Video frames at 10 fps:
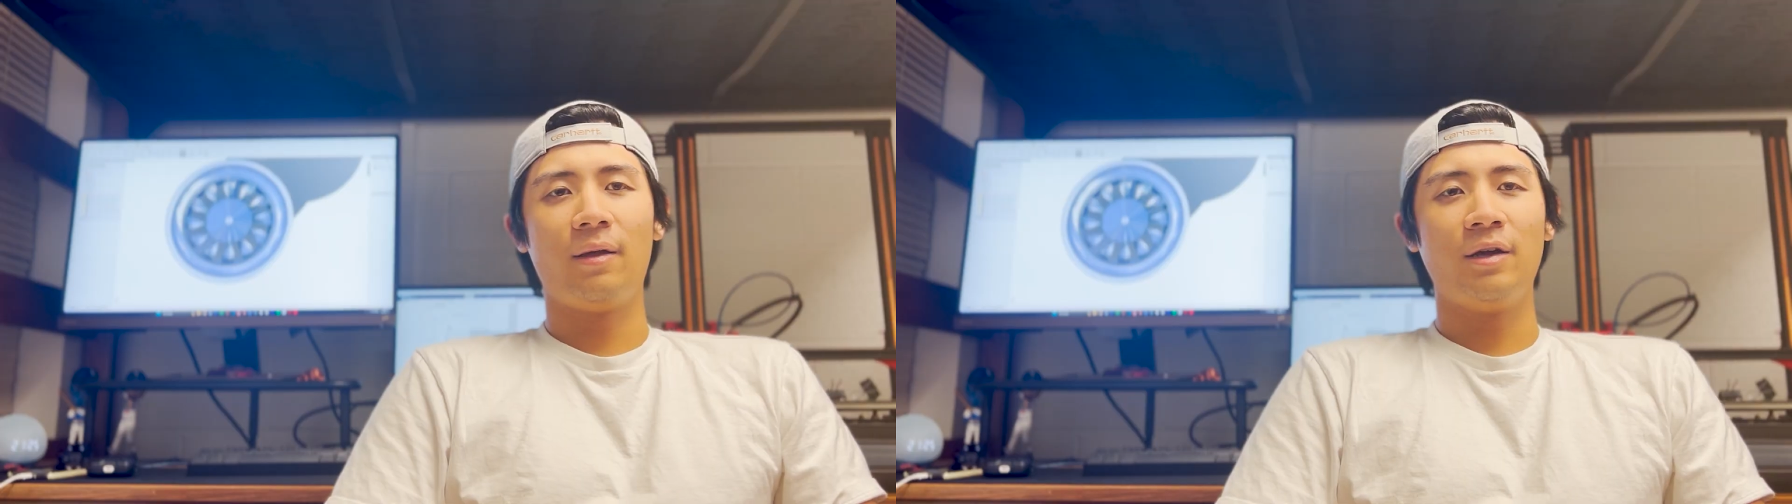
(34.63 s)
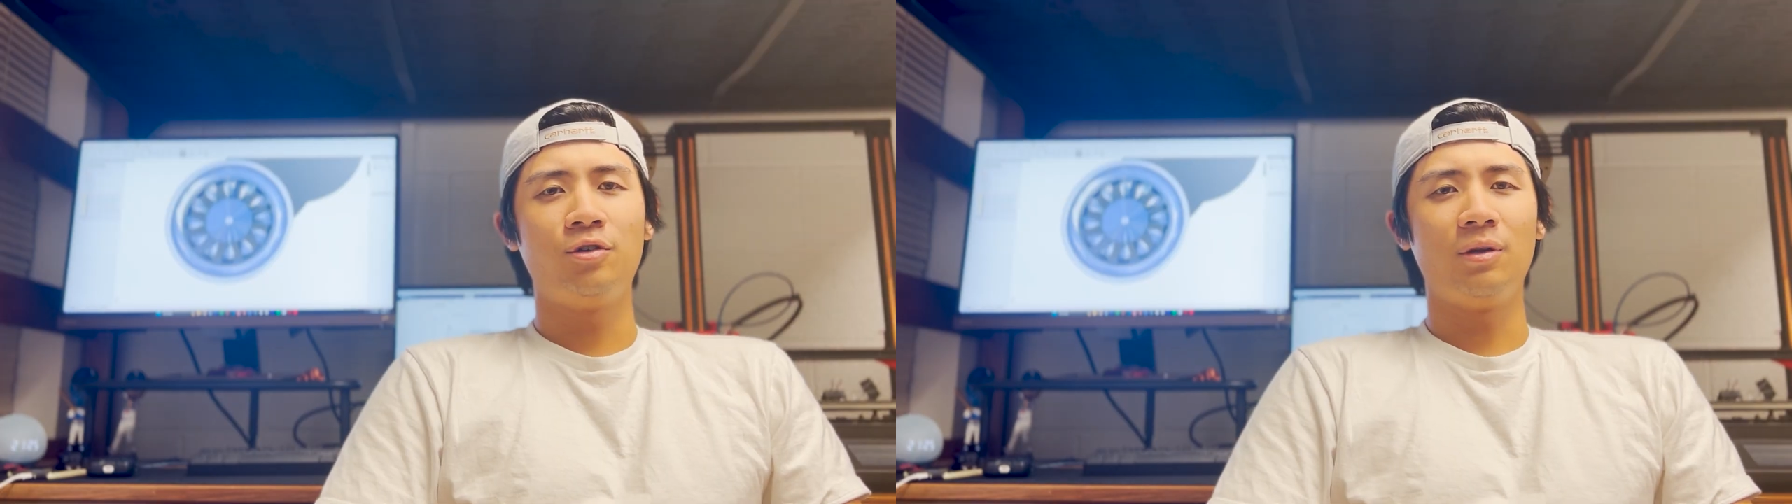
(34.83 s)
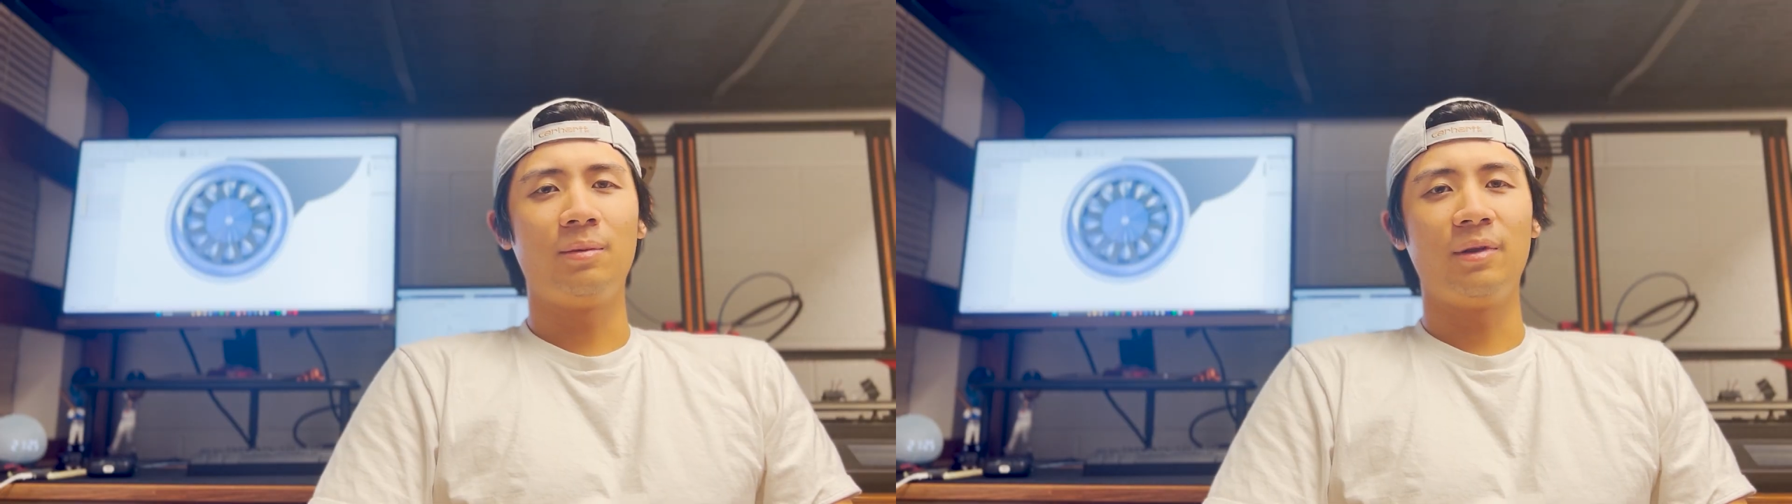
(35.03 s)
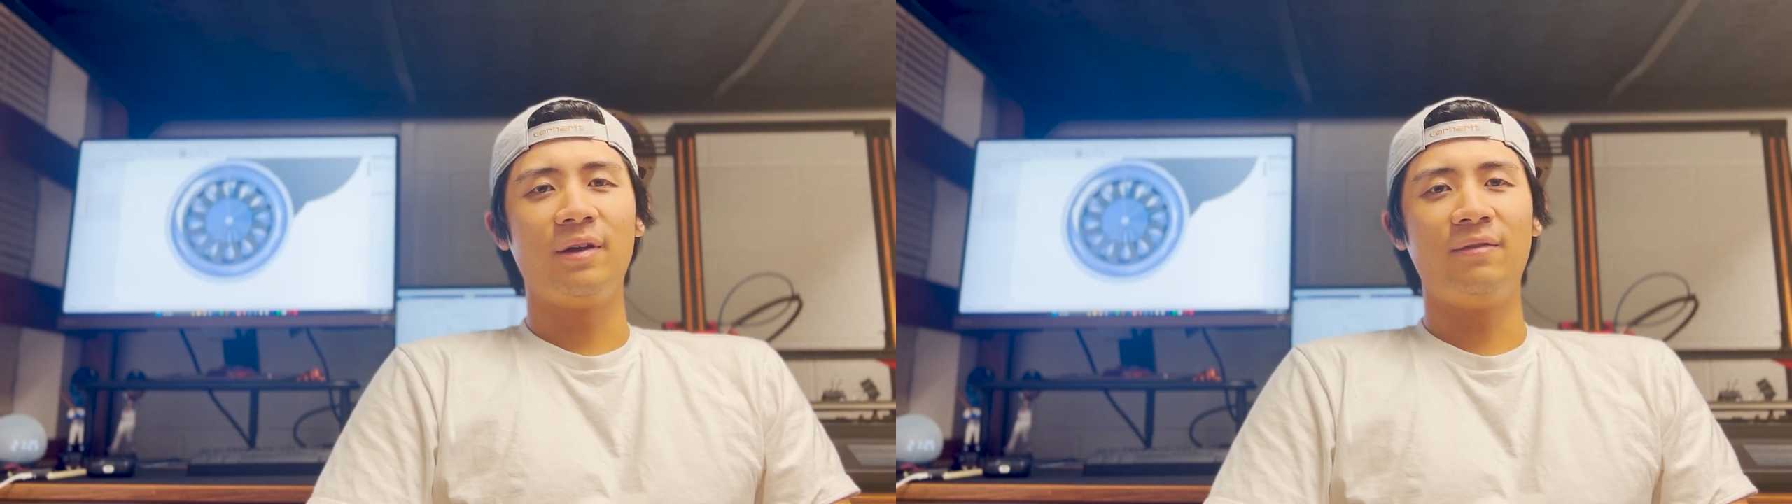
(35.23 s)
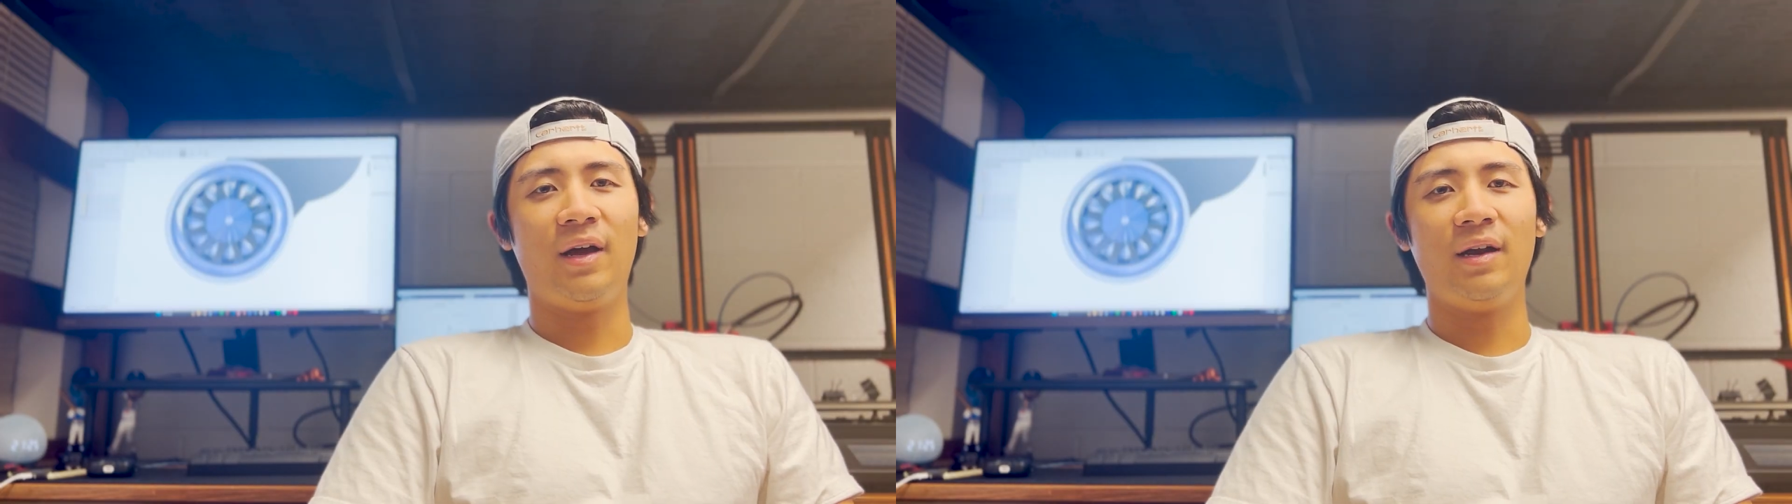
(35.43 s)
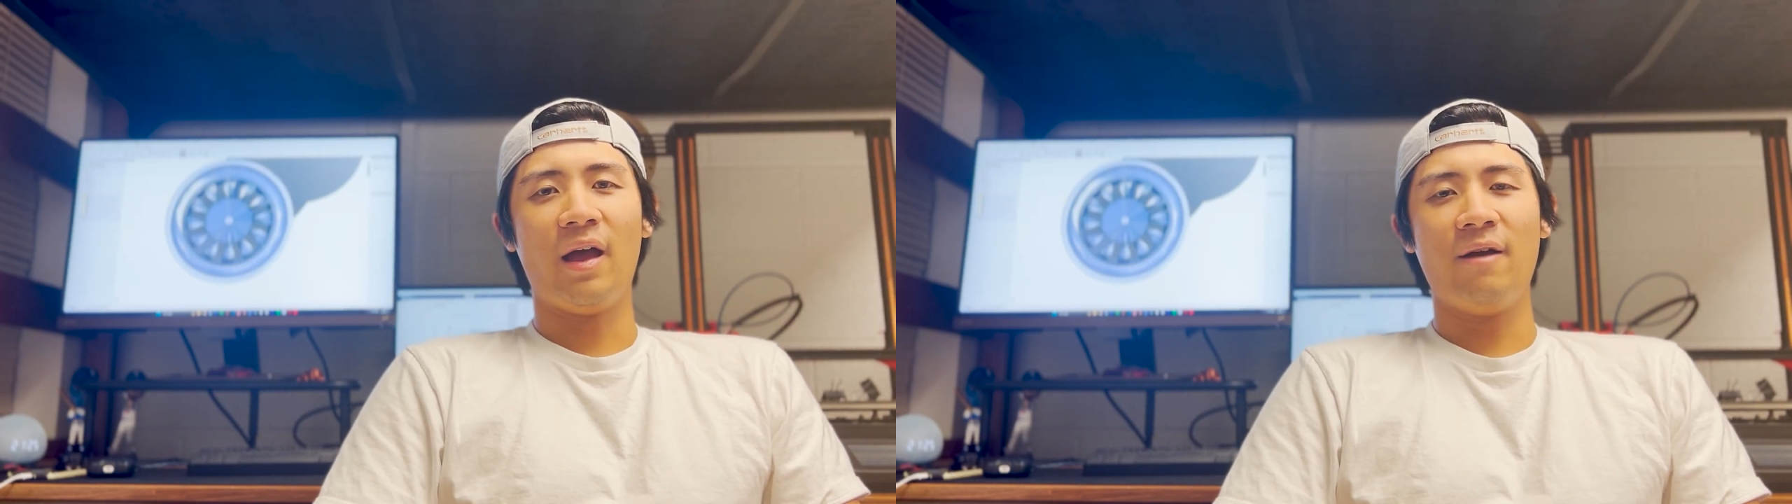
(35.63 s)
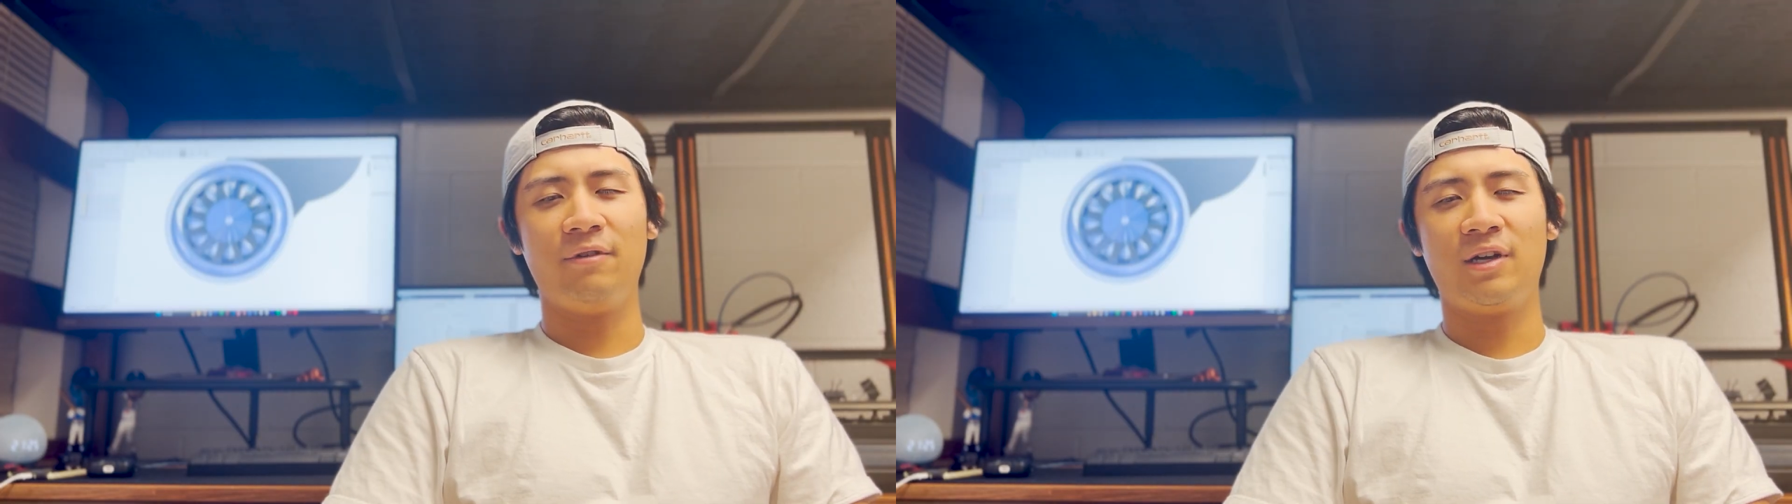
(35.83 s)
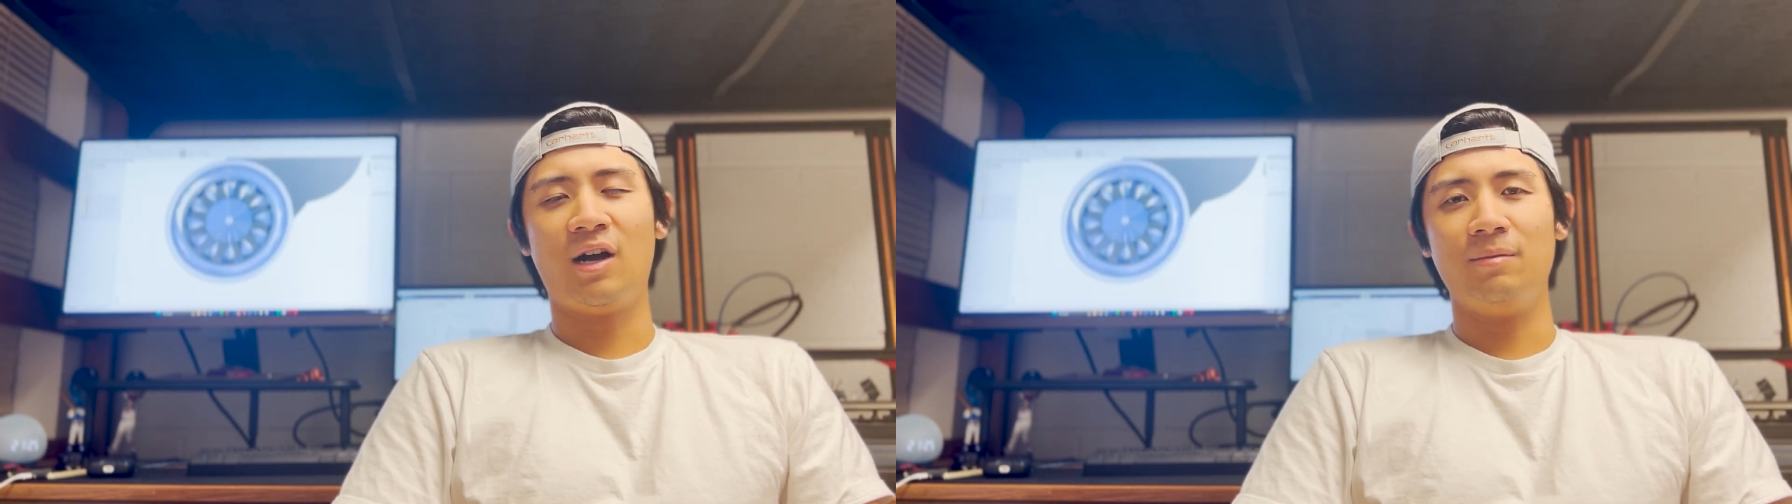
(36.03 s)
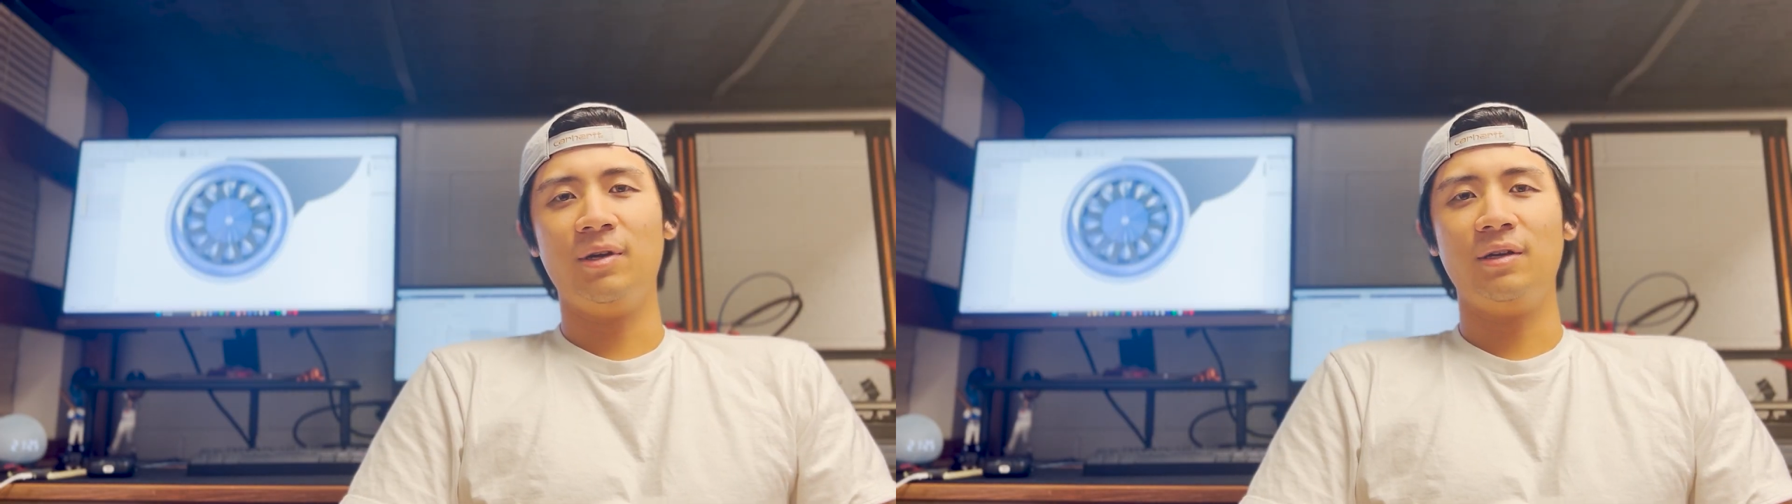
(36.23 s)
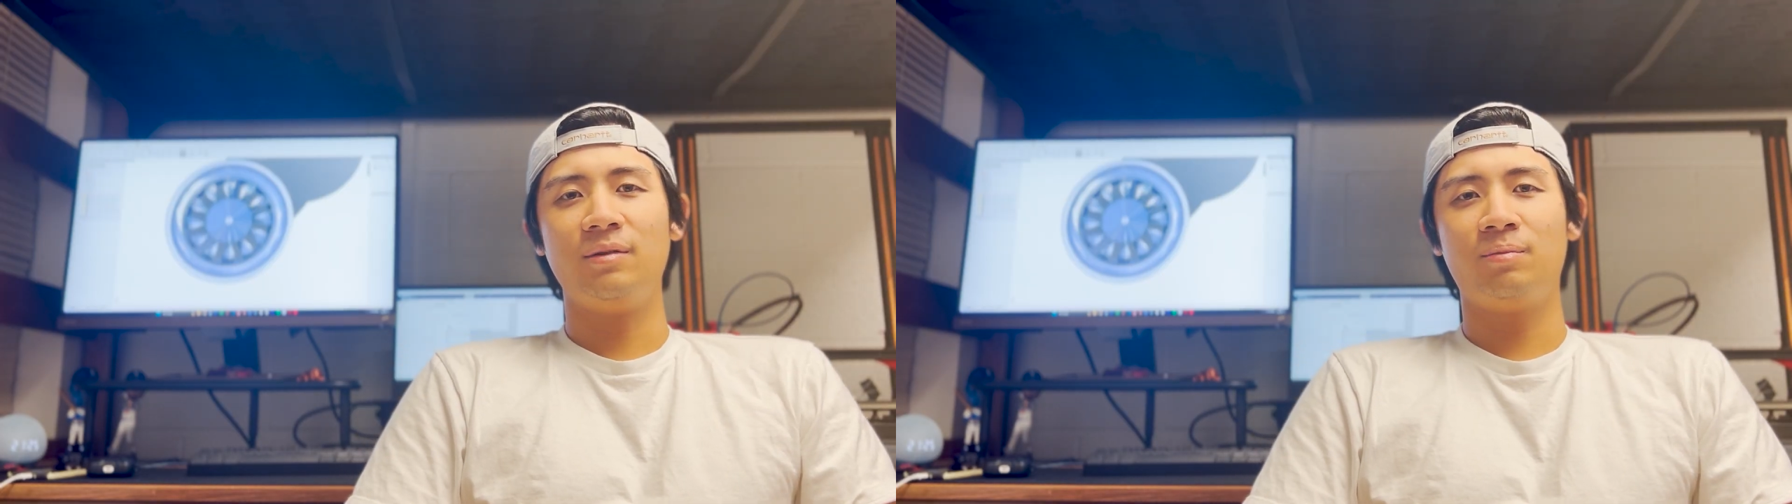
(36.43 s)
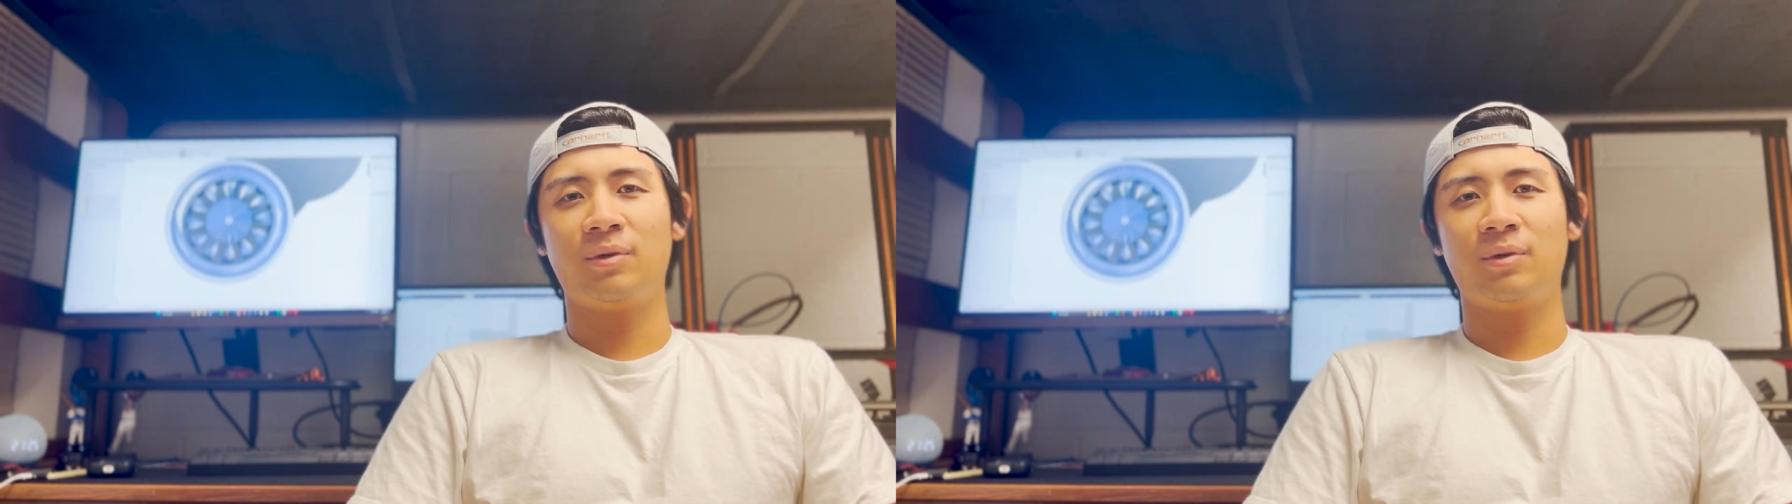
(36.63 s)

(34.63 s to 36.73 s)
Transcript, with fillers: I truly believe that every comment